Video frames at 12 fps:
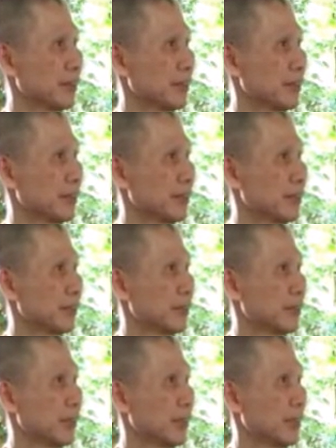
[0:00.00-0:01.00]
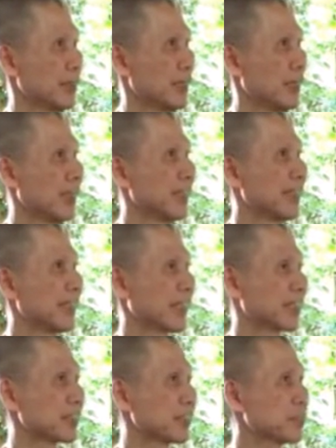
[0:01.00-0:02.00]
and it exists with the body
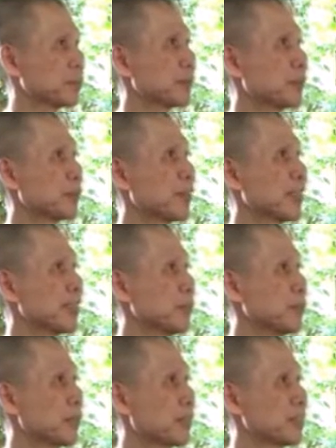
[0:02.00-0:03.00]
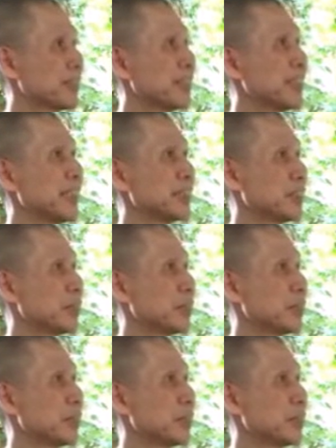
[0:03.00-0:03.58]
because it needs the body to